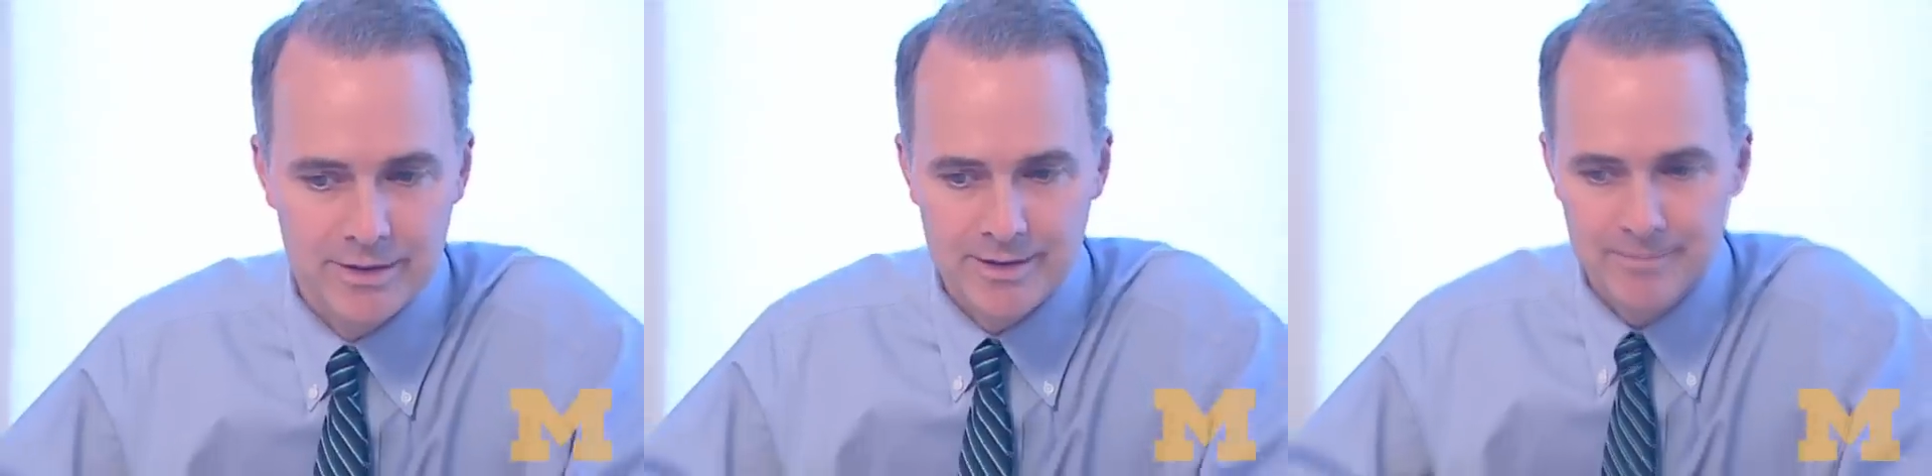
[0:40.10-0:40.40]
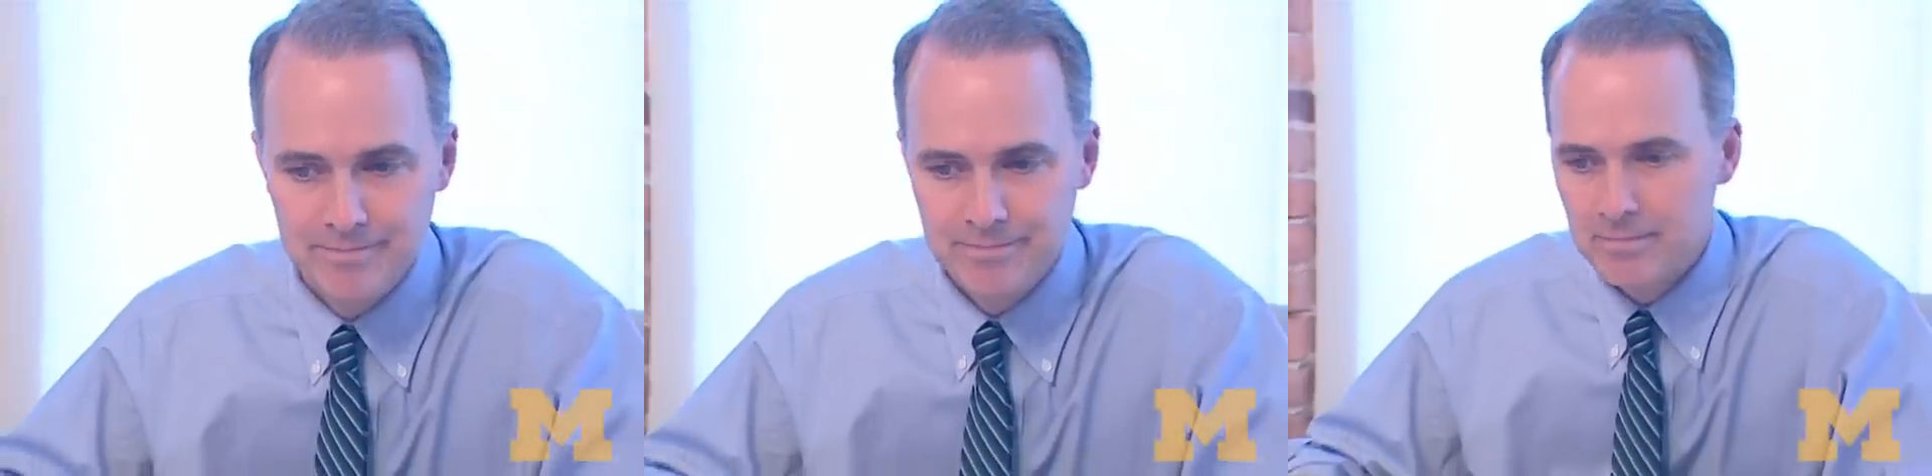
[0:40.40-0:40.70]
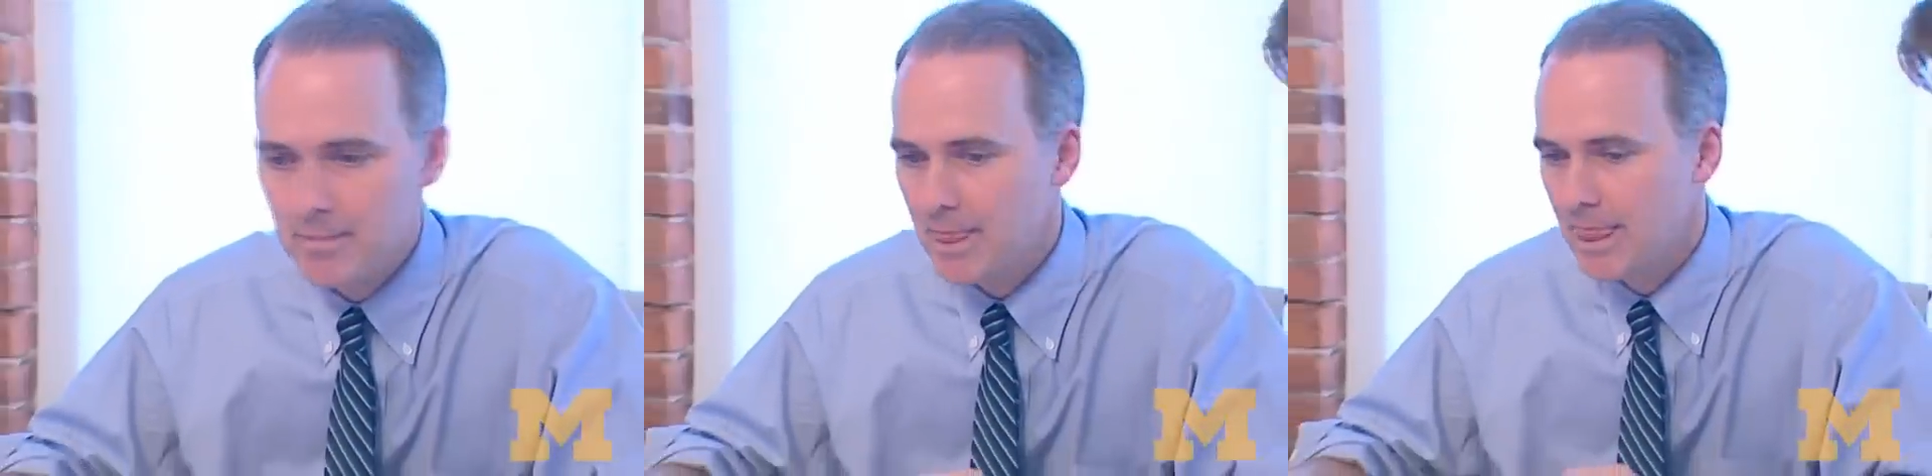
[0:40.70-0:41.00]
what types
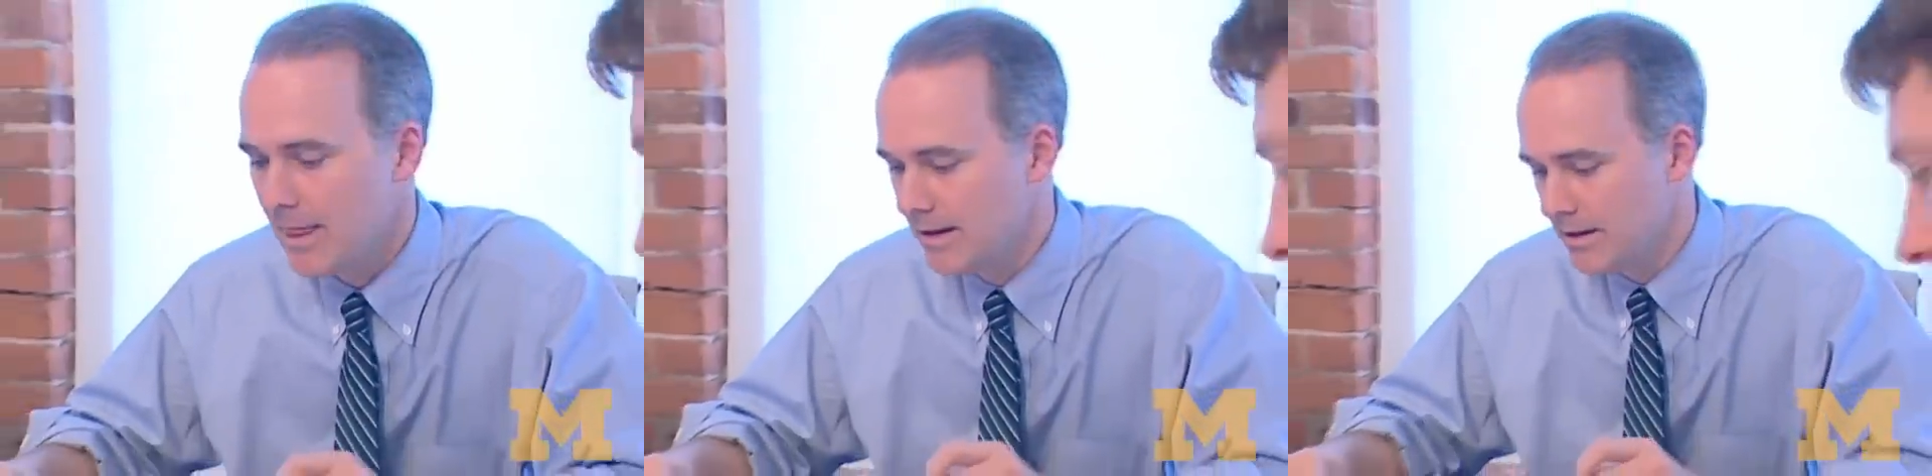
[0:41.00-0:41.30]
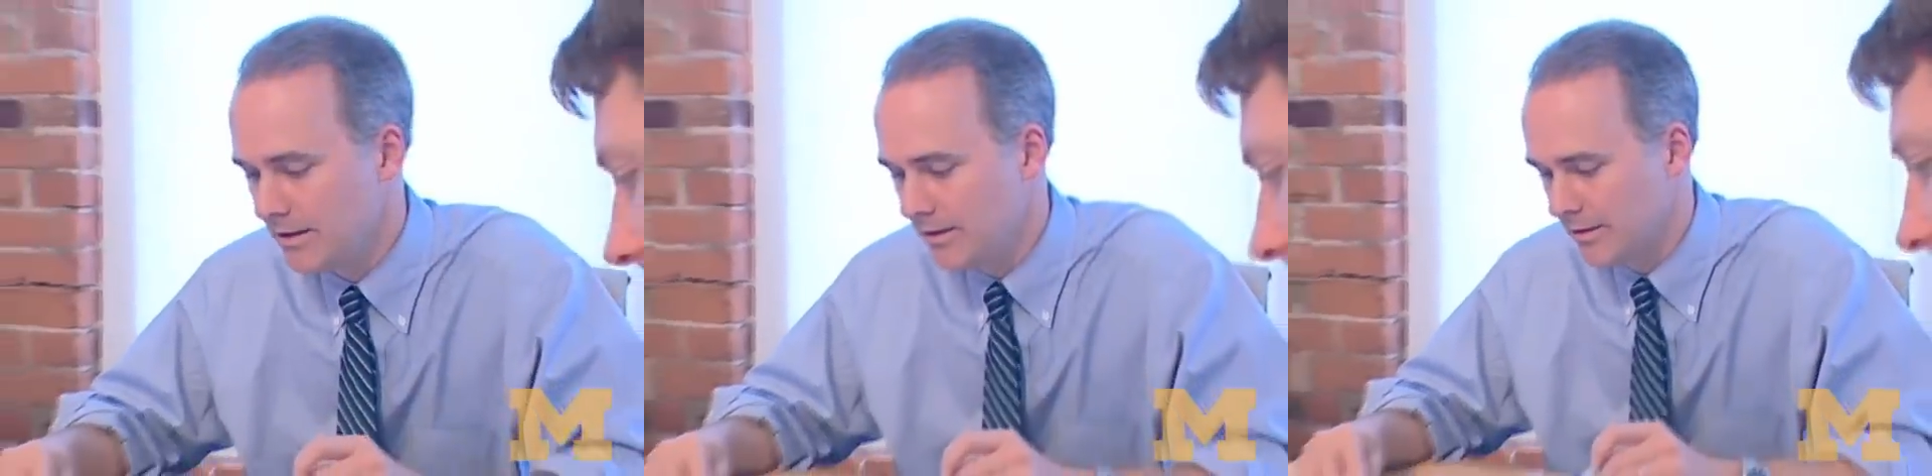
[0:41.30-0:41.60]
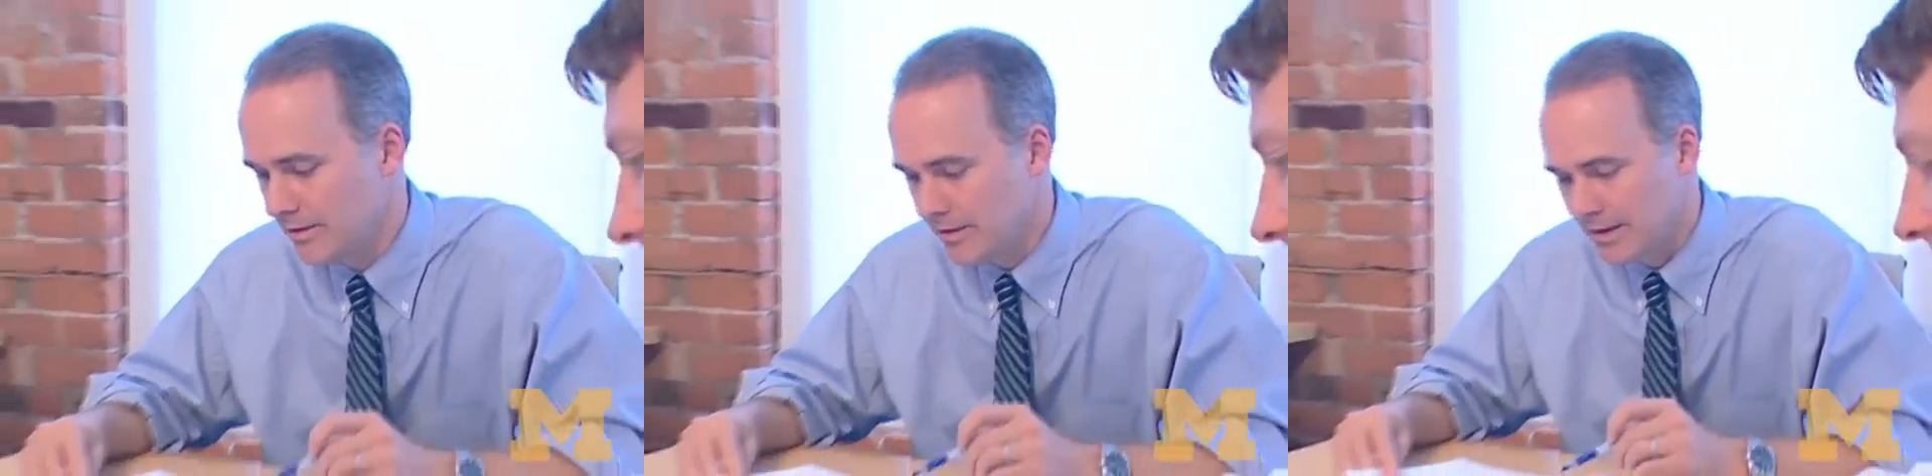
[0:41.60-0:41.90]
of complications were